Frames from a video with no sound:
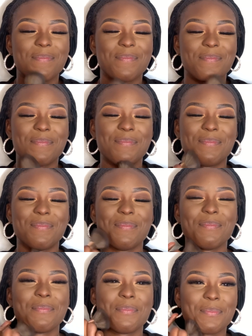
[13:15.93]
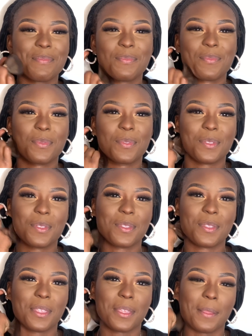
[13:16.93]

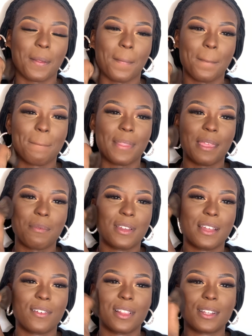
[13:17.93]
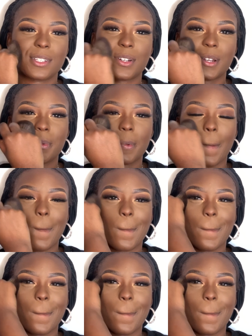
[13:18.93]
No one is speaking in this clip.